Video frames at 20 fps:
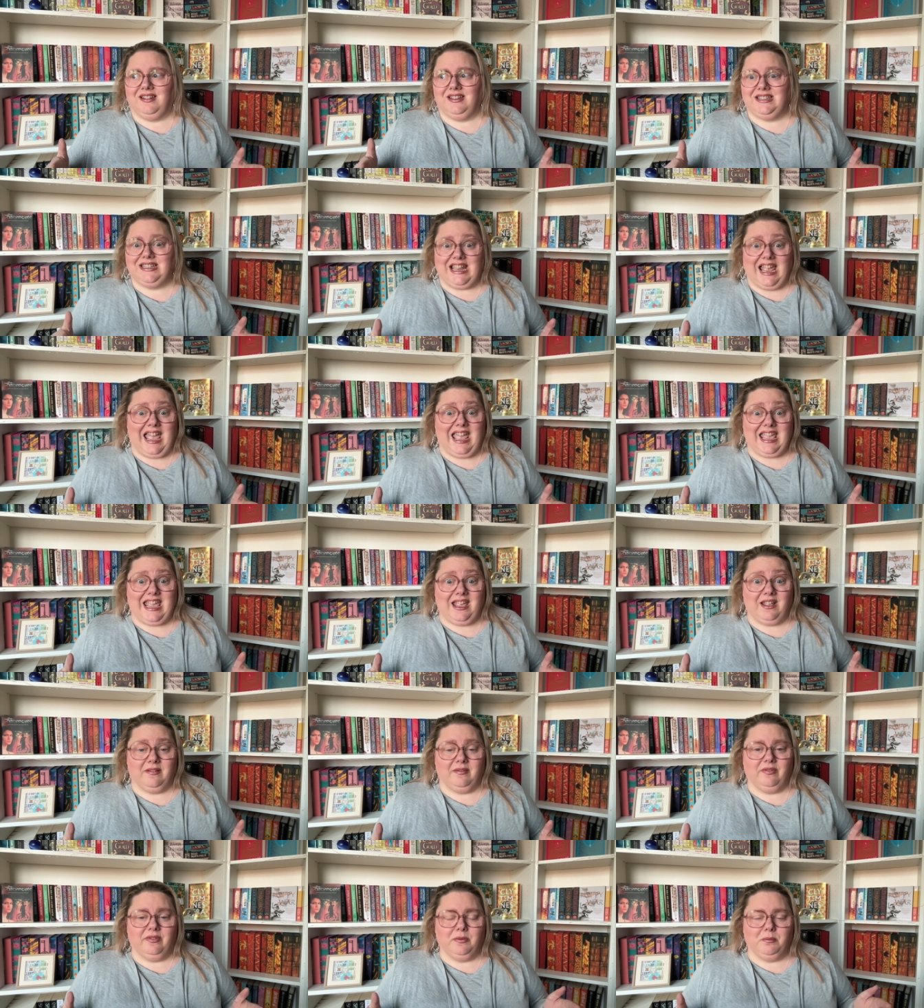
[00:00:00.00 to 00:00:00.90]

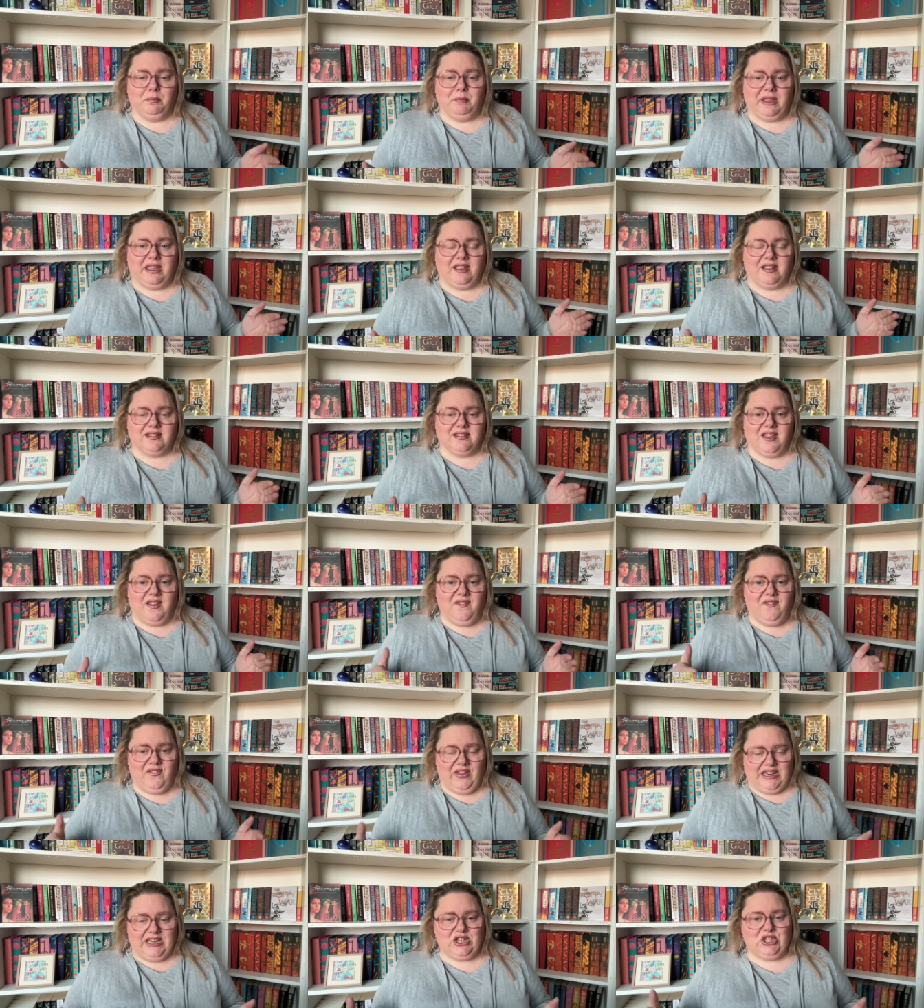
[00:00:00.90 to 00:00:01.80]
day because I
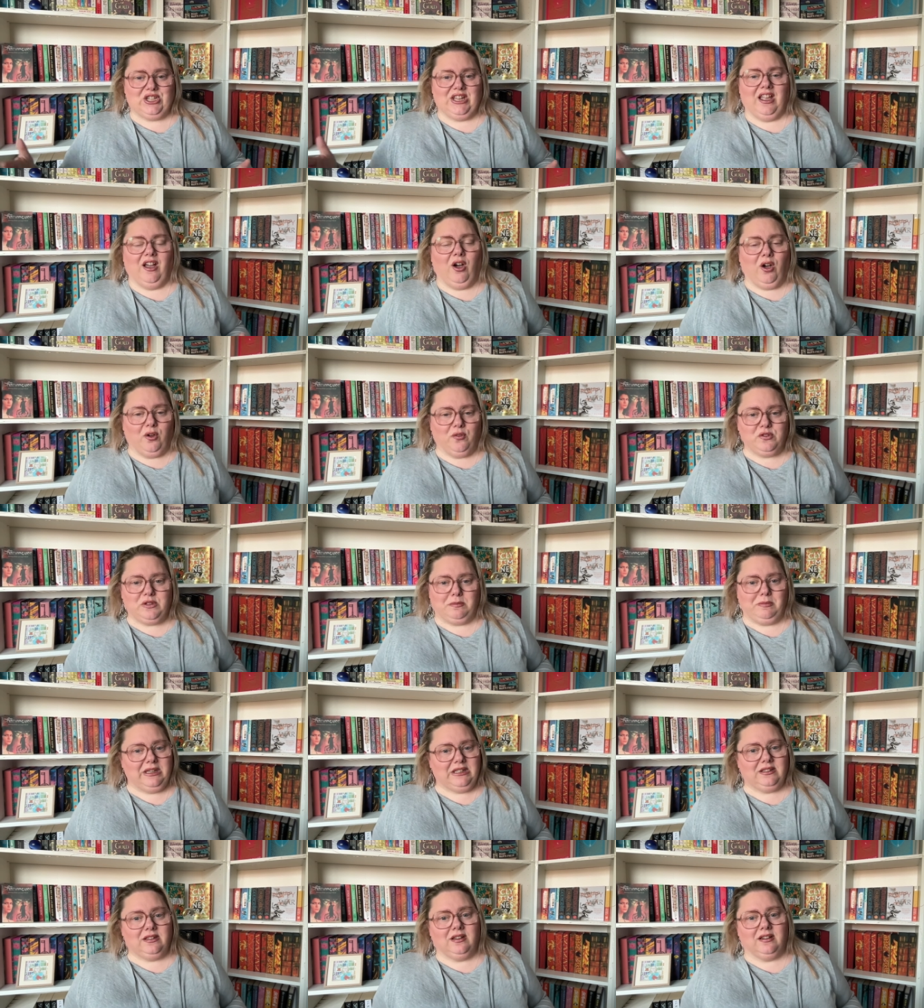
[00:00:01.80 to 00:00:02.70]
finished it after
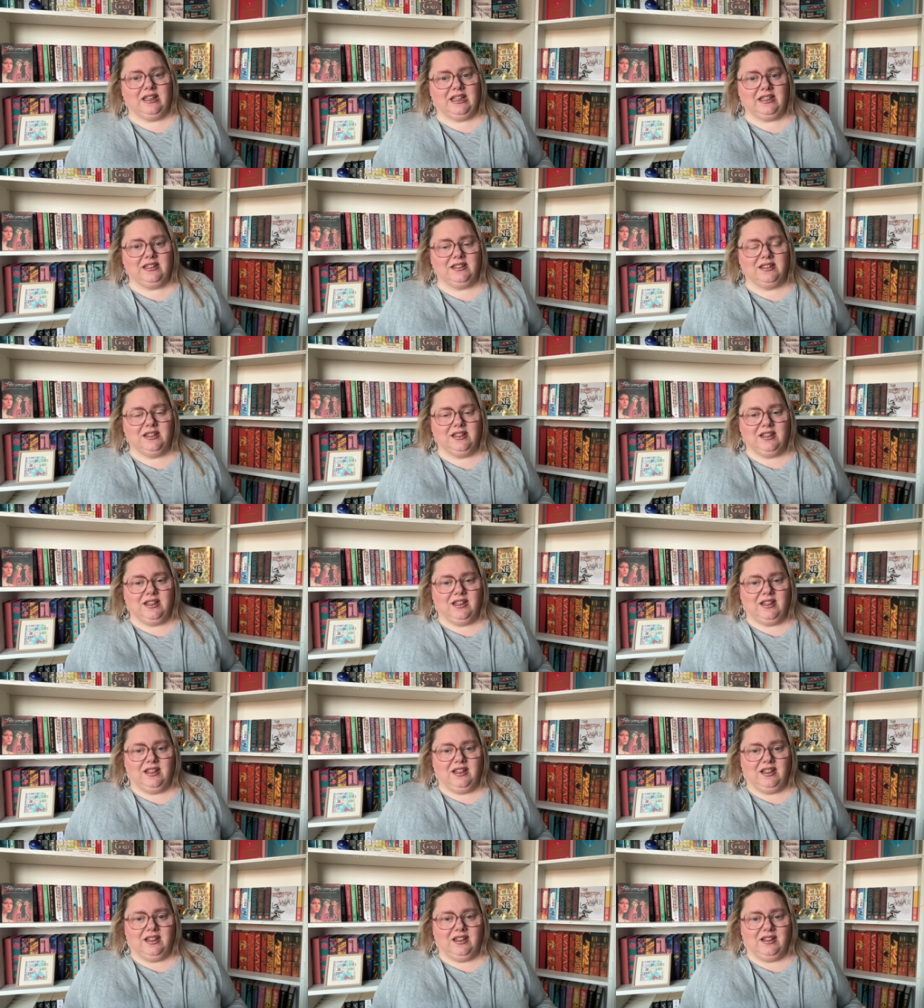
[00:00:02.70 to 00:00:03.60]
midnight
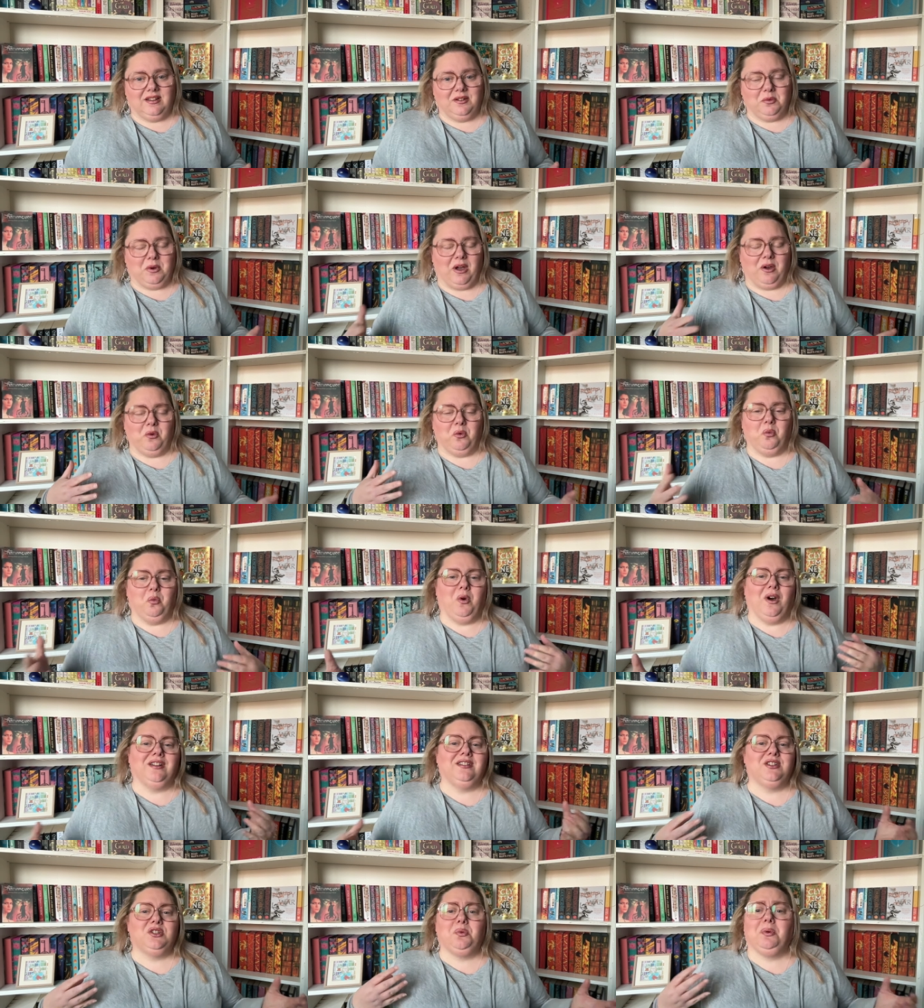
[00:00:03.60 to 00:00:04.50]
well,
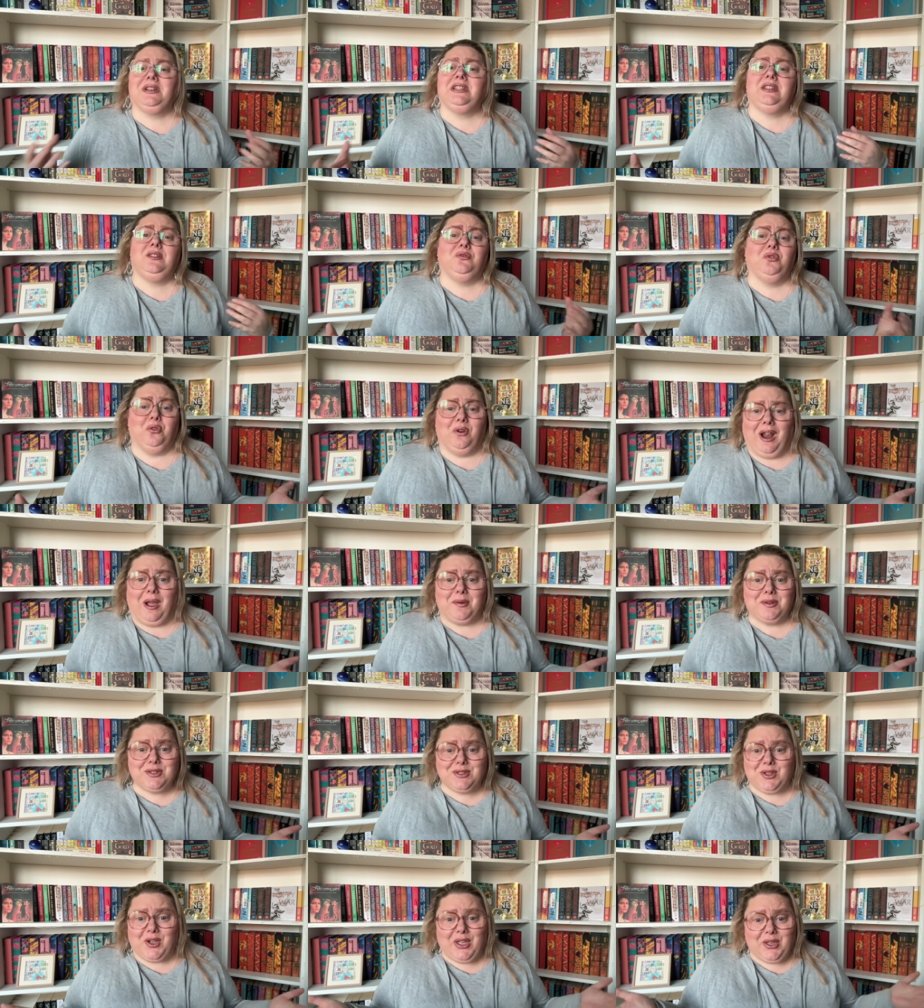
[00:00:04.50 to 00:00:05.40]
one 24
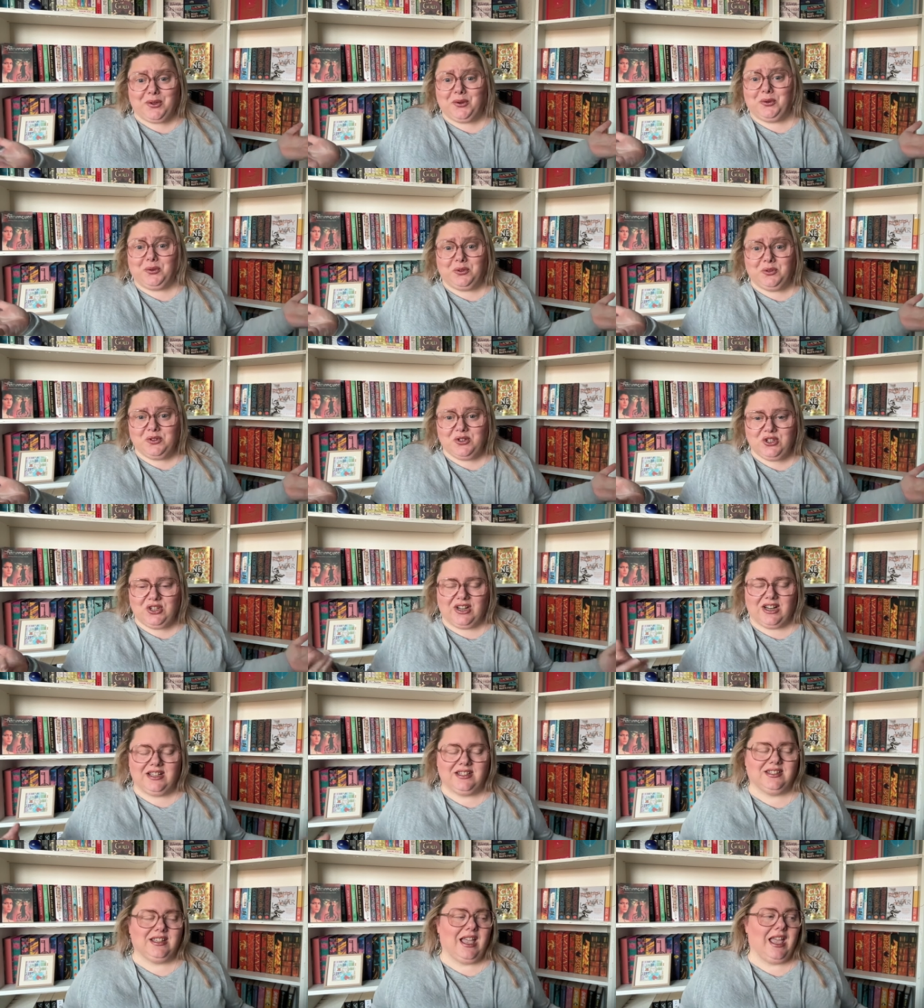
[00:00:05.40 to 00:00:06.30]
hour cycle, should
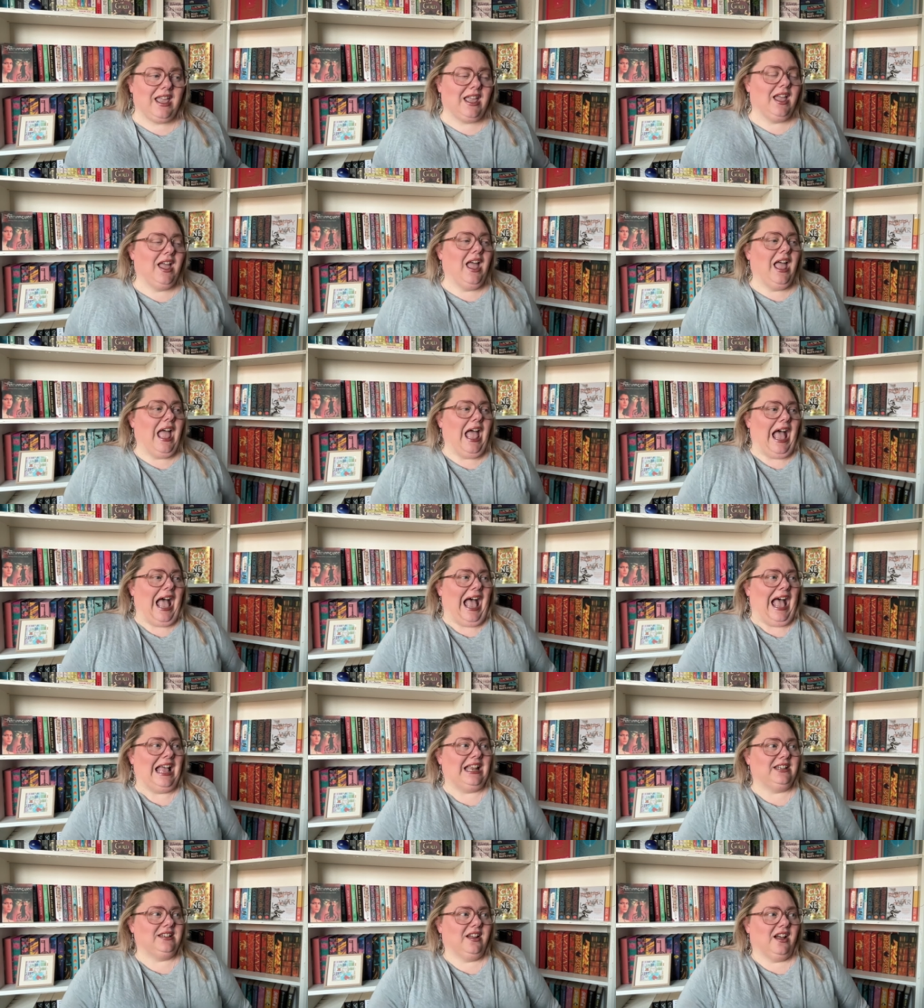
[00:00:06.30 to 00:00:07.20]
I say.
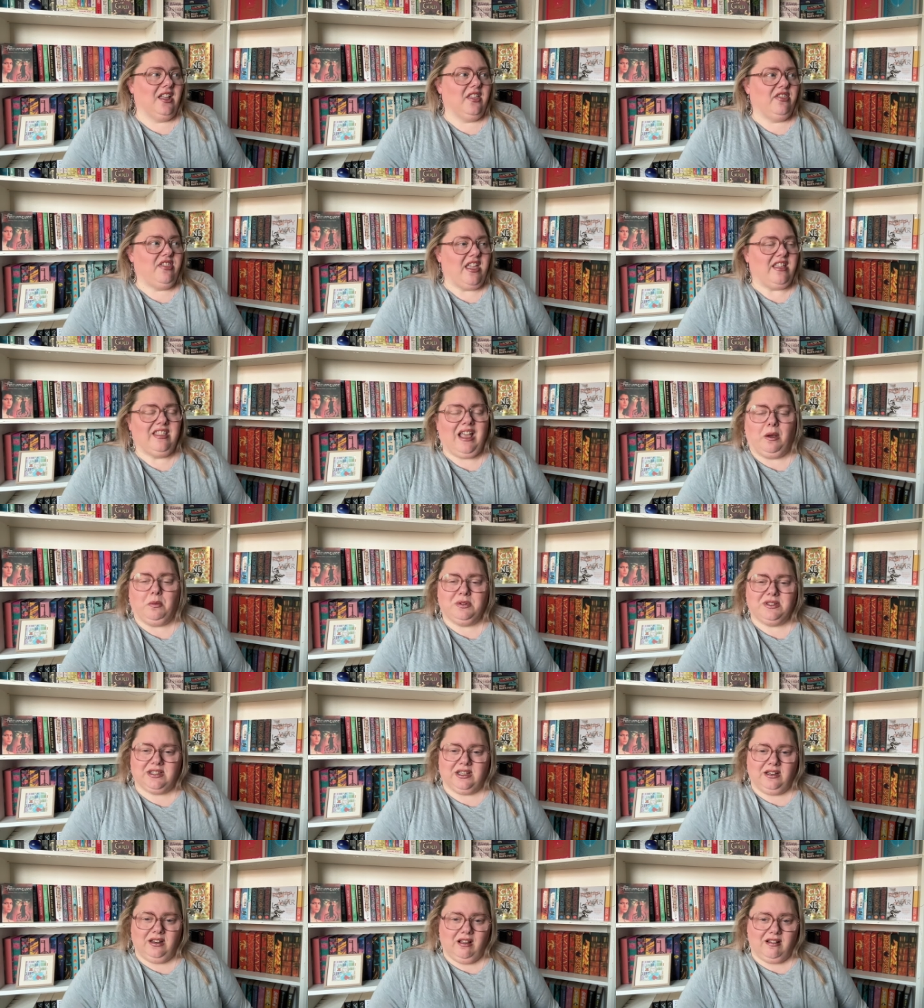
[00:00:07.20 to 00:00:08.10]
And I think that
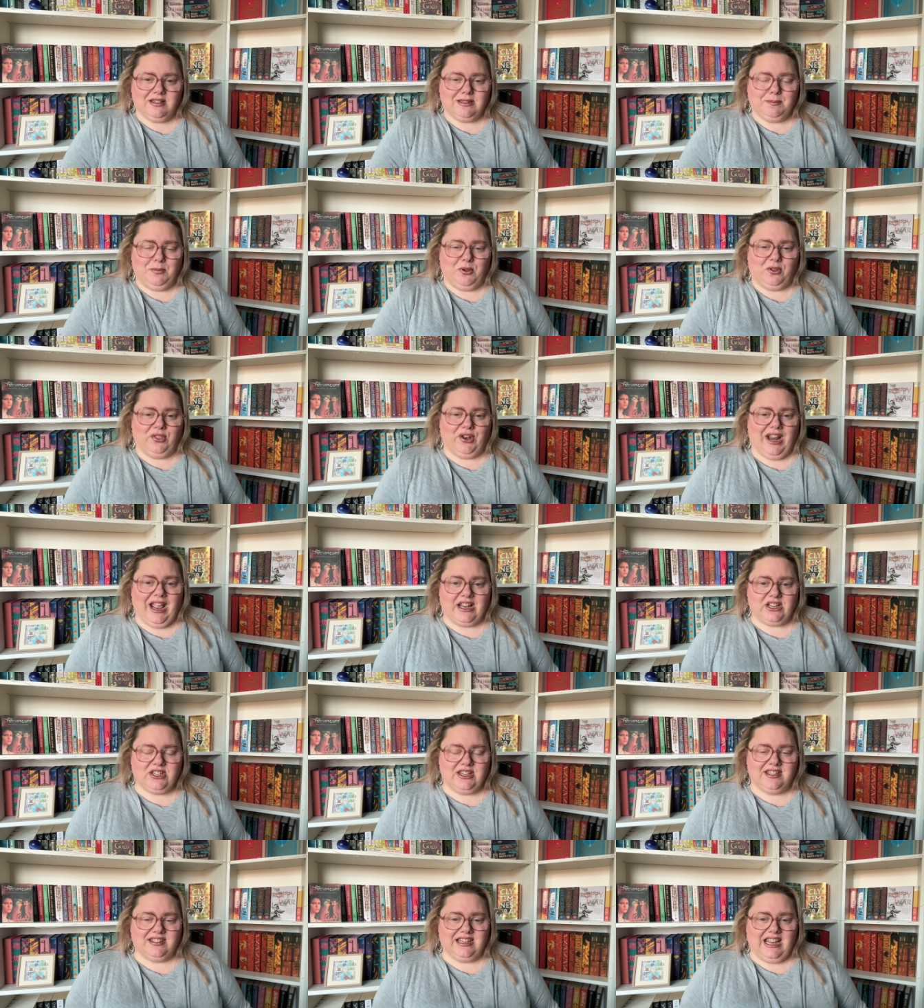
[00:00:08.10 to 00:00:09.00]
was the last book that I
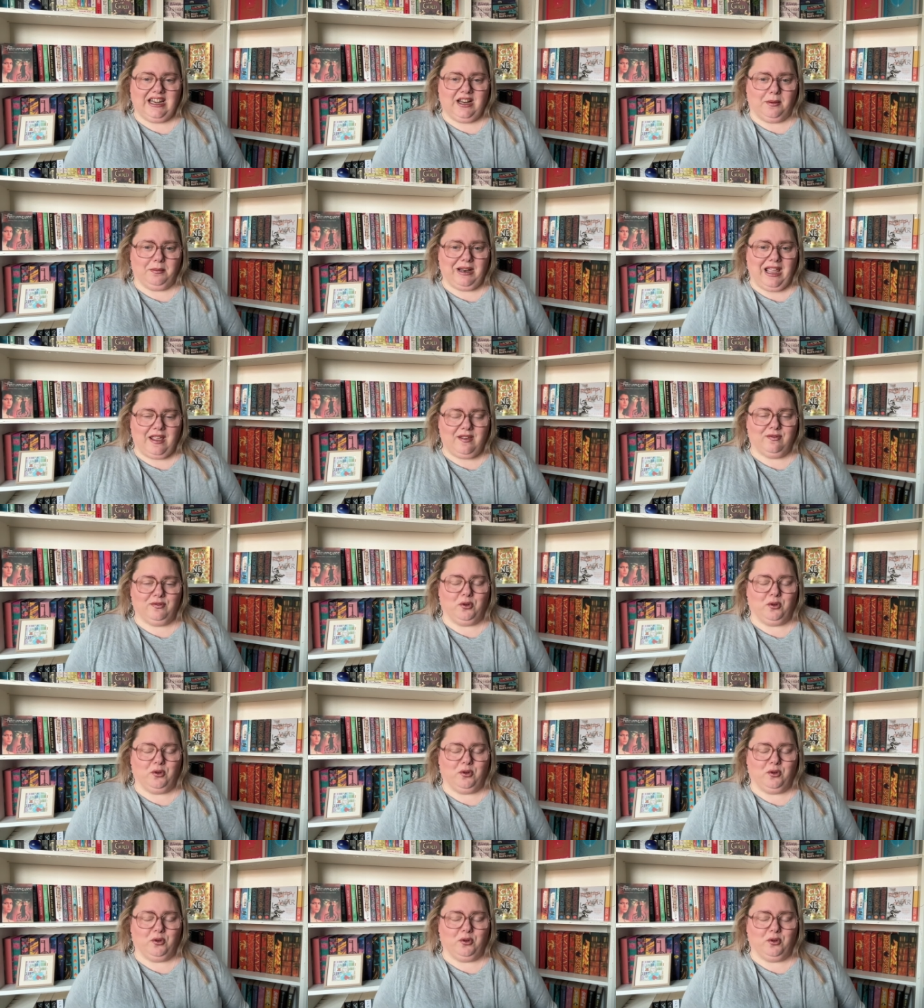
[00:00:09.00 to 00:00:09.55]
actually stayed up late